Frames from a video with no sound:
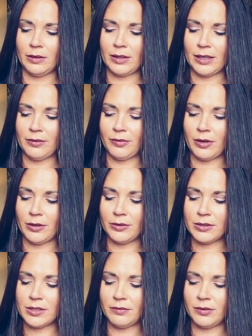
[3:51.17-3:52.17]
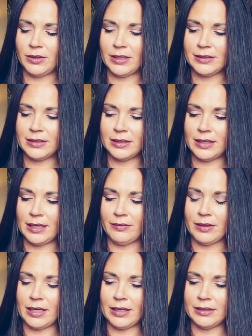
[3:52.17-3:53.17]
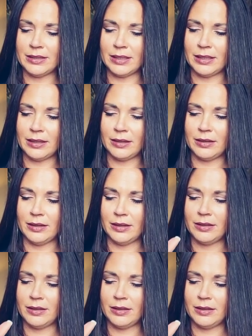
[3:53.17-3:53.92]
Okay, for others of you that didn't have an ending,